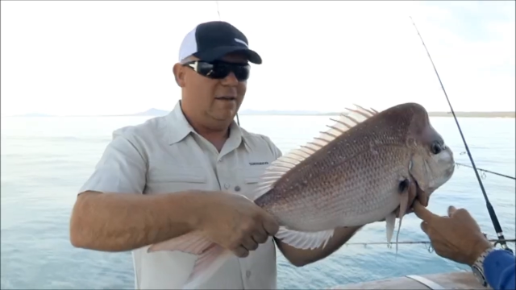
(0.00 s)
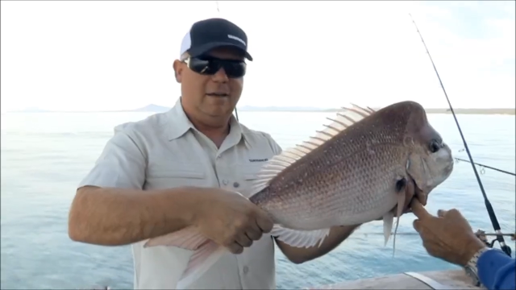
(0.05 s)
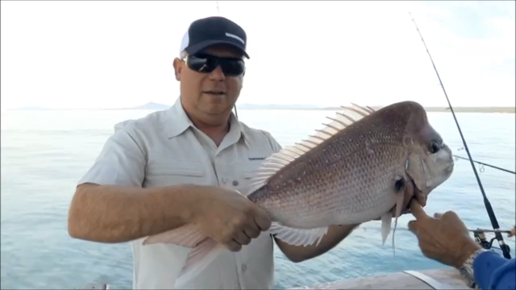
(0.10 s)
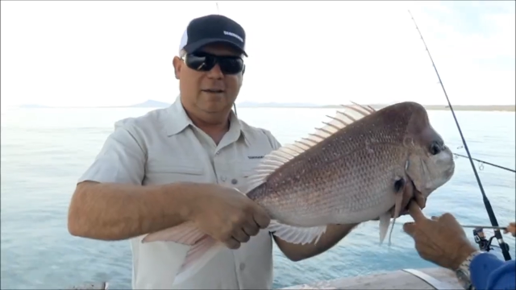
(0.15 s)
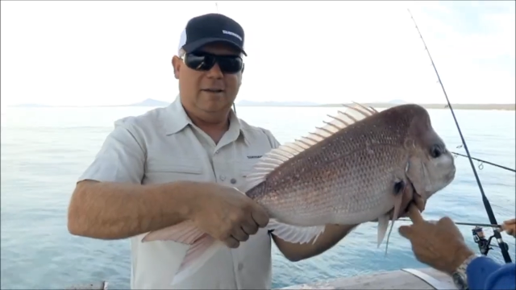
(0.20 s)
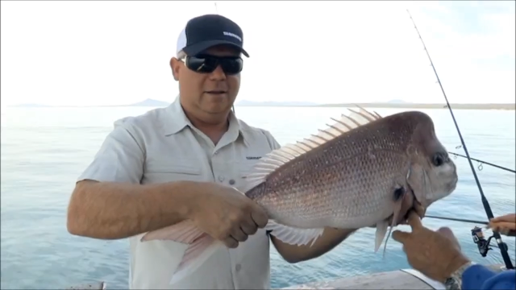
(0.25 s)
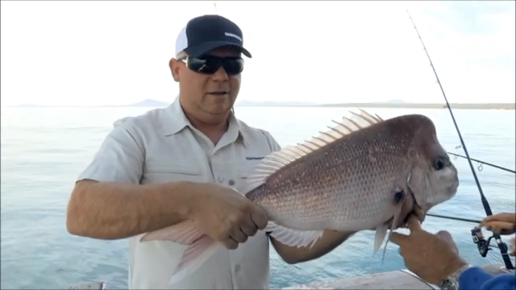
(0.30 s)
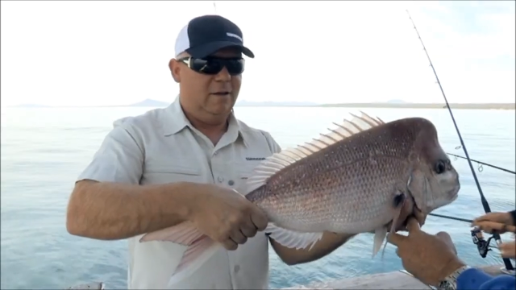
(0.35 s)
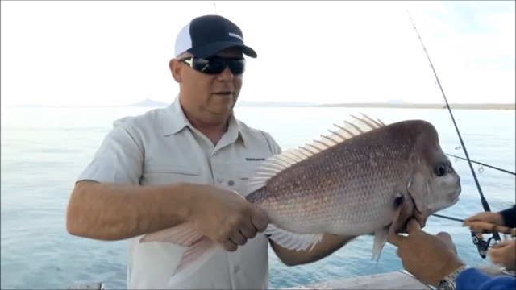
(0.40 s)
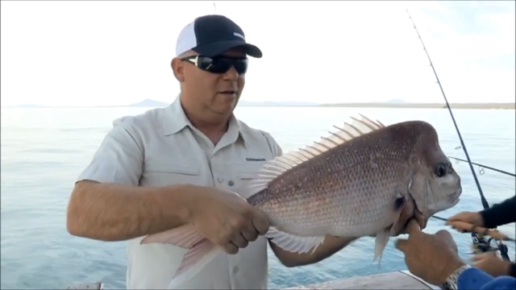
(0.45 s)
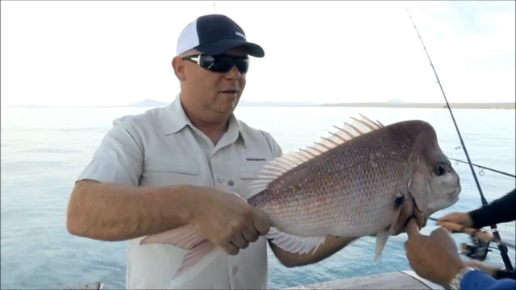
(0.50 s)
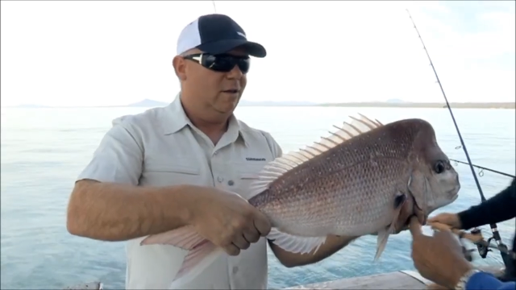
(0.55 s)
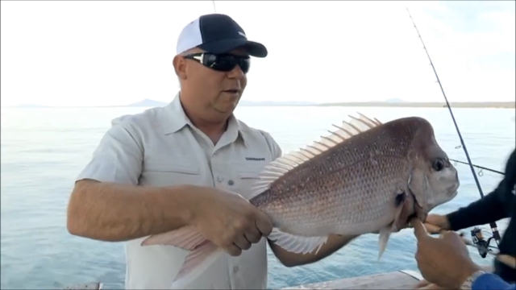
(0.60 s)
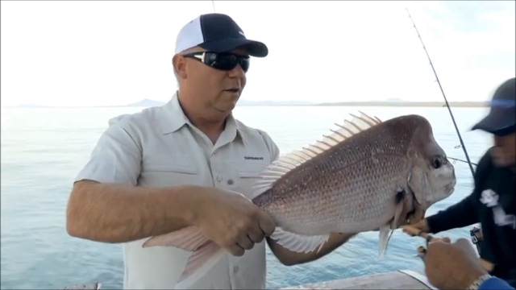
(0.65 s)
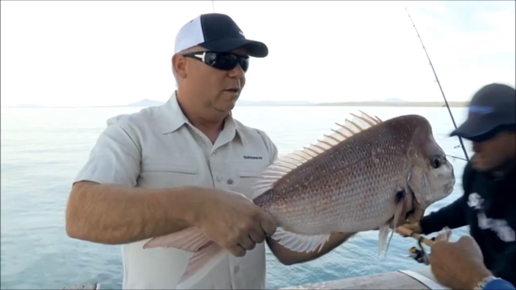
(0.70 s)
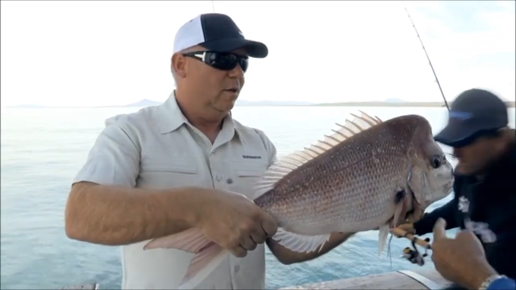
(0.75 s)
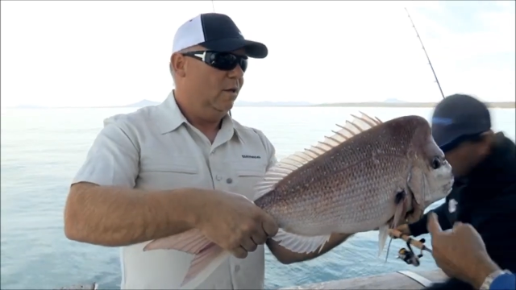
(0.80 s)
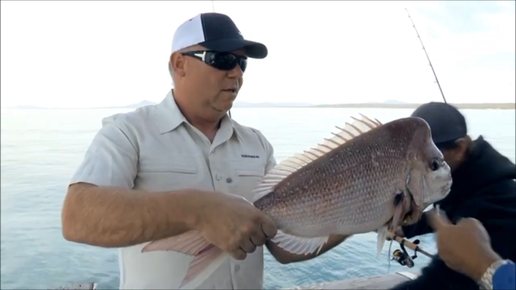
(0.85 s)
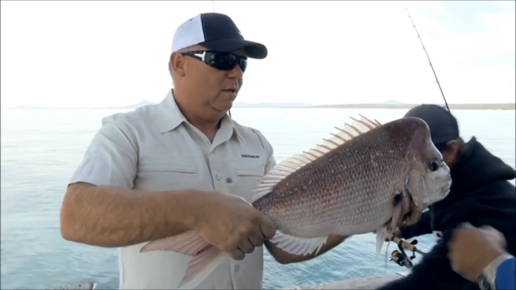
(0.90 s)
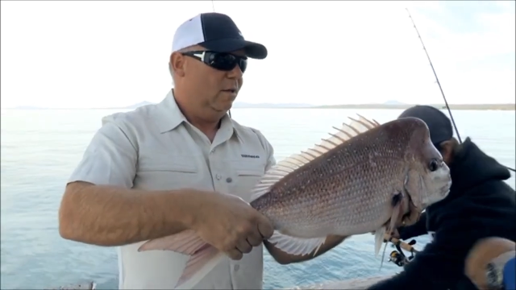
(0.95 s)

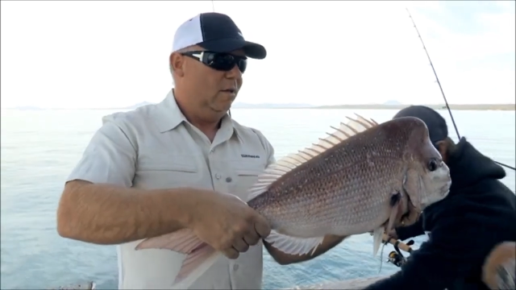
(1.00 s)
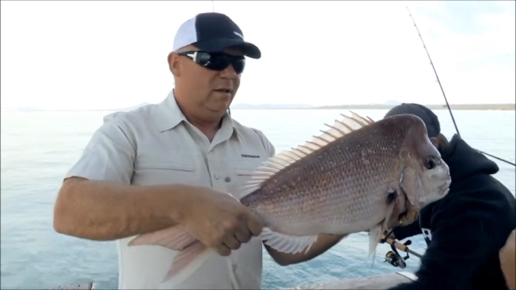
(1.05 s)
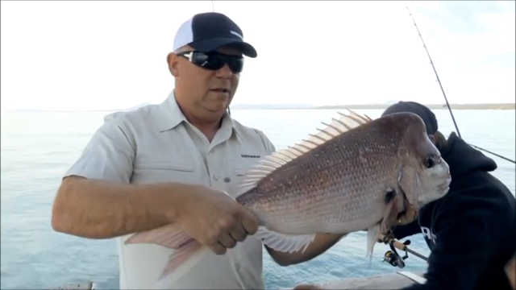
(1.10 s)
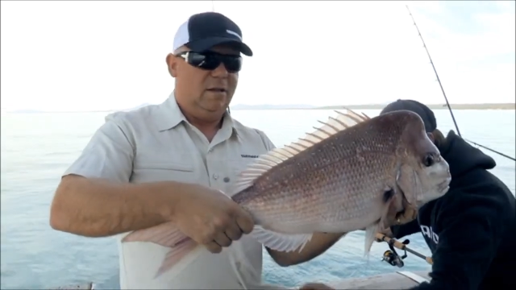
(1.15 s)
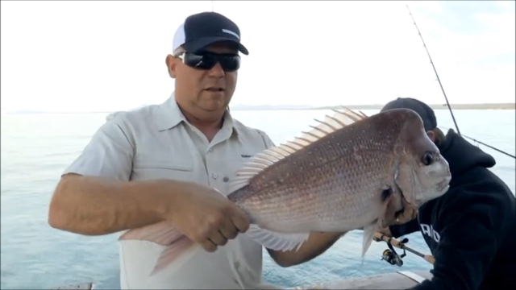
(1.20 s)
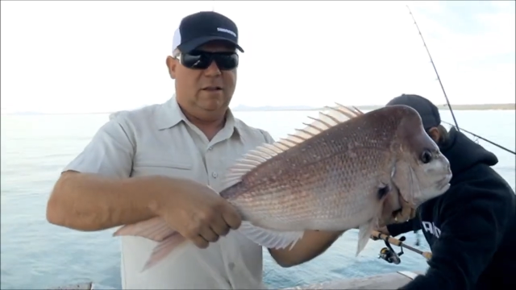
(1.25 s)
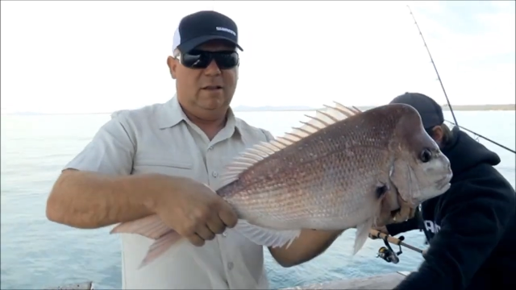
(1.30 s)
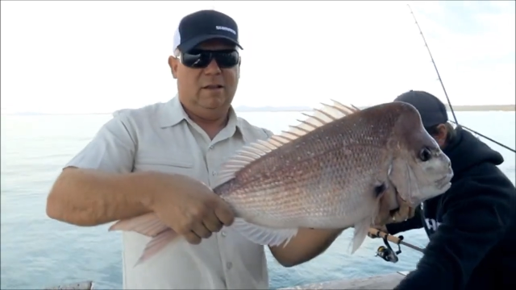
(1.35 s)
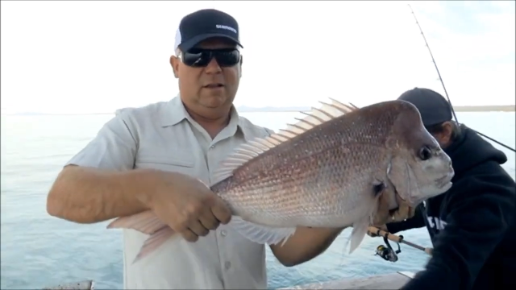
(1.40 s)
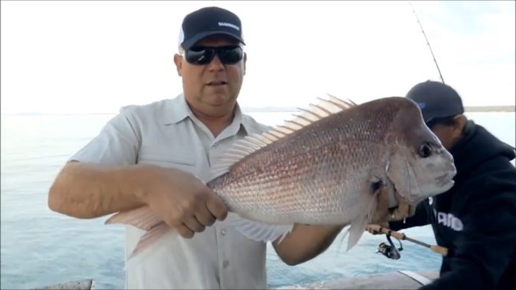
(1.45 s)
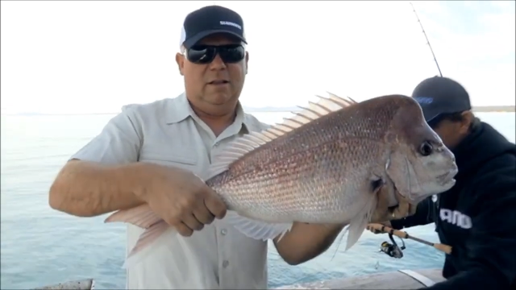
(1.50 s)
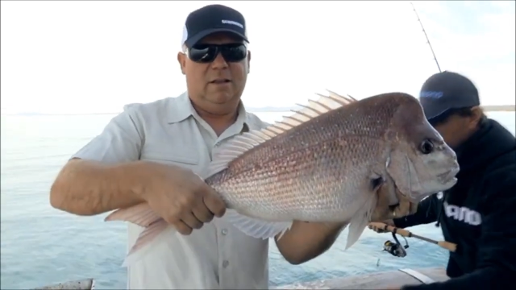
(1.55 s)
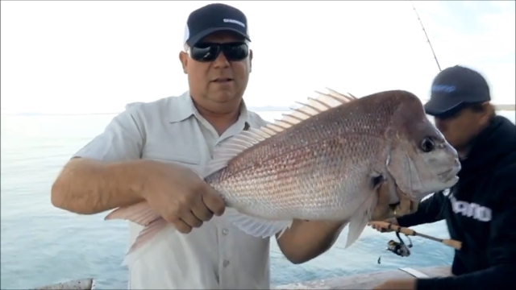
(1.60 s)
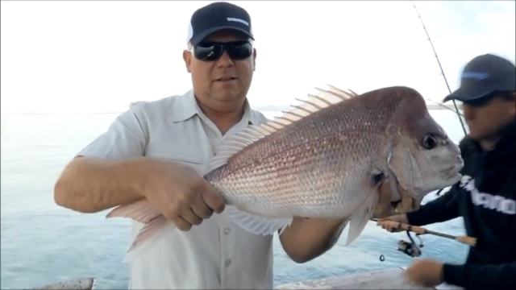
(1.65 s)
Nothing is said.